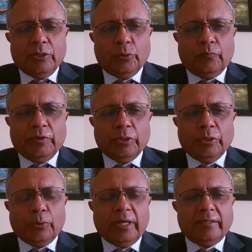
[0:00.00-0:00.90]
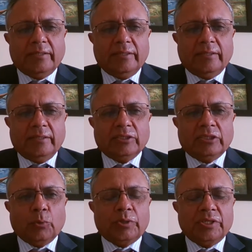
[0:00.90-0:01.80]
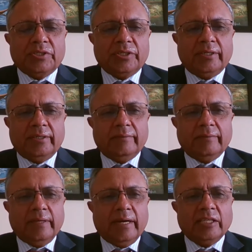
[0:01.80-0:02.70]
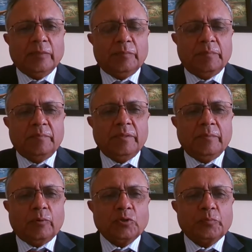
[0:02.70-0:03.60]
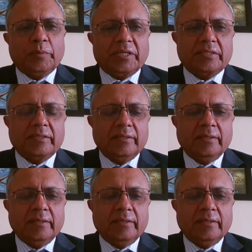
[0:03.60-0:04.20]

You know, when you look at uh, South Asia and the PPP prospects,